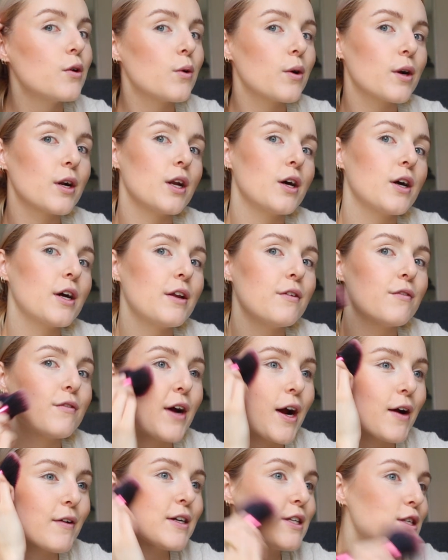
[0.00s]
We're looking
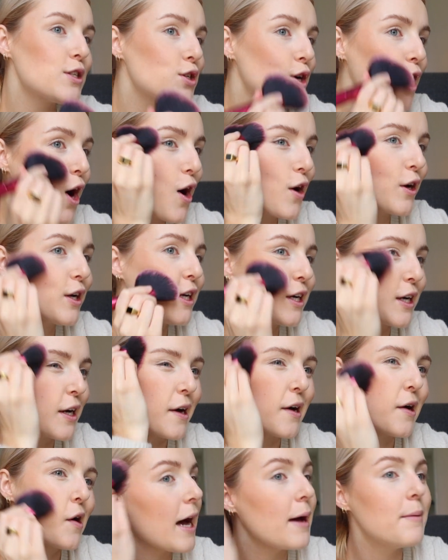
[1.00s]
very strong here.